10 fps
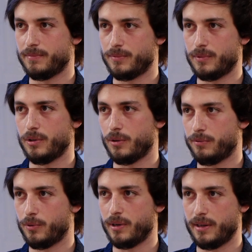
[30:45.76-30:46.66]
3 or
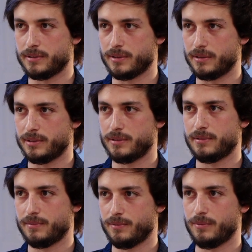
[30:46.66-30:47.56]
4 answers,
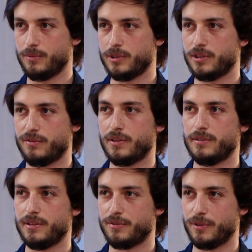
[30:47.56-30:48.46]
which are very
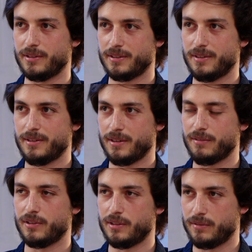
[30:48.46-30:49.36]
different,
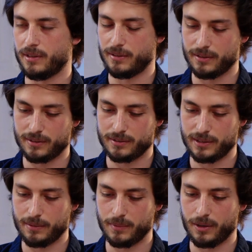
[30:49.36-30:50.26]
even in the same